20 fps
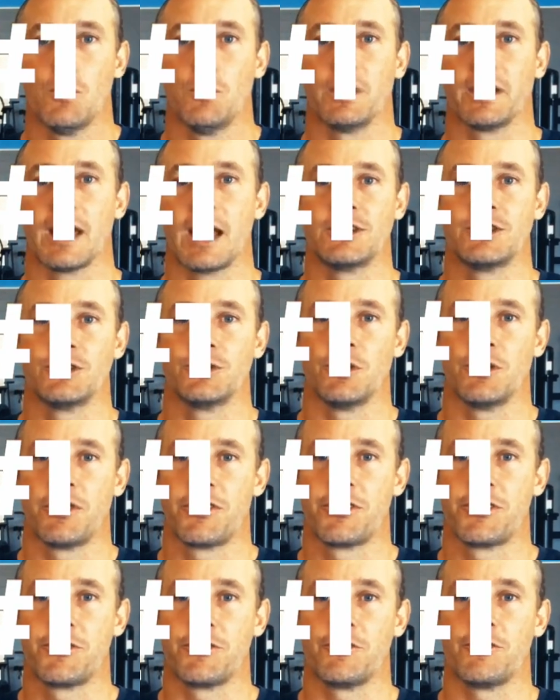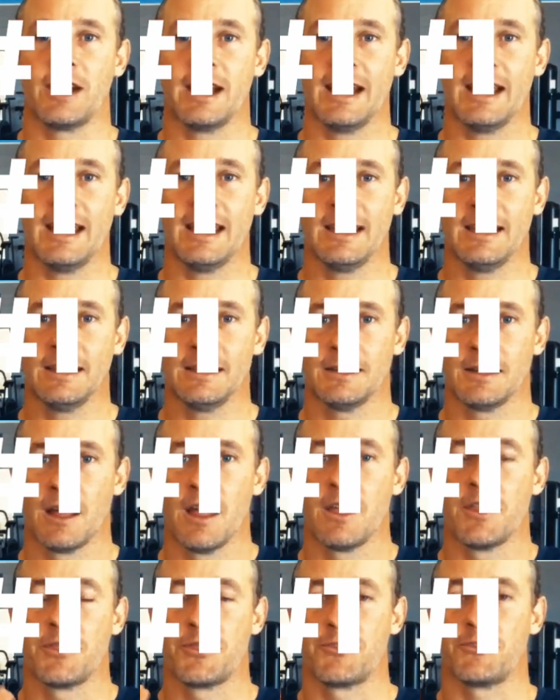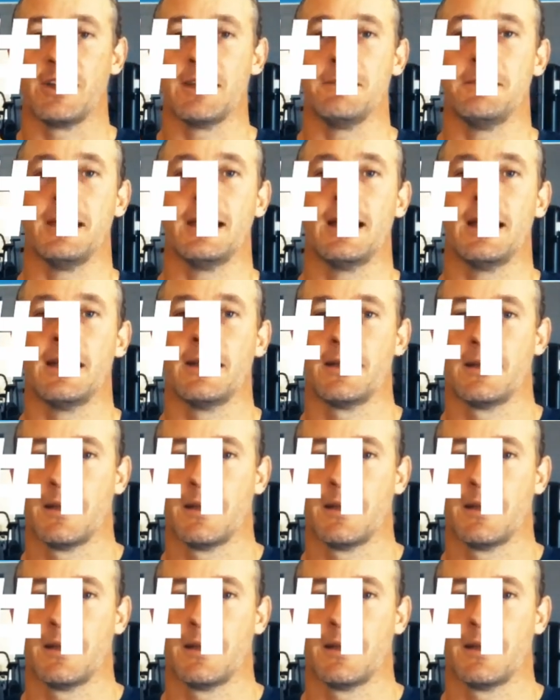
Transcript: We're going to do three three minute